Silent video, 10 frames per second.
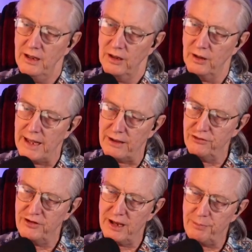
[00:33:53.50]
Last
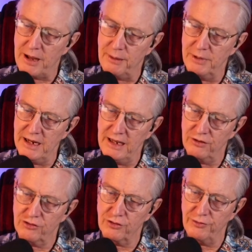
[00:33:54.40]
step, I'm going to
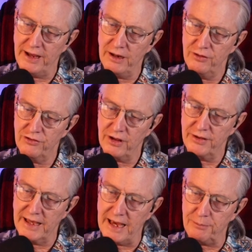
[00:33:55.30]
hit surveillance on
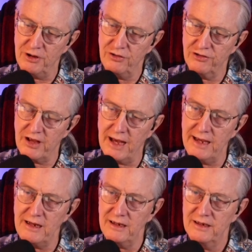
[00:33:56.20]
the captain's
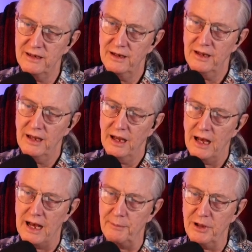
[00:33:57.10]
side.
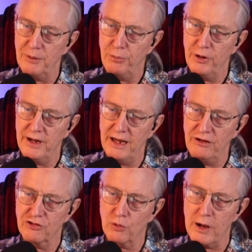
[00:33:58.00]
I'm going to put in a
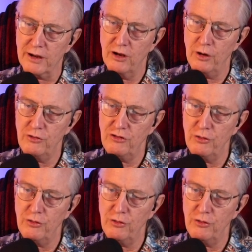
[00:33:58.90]
squawk code.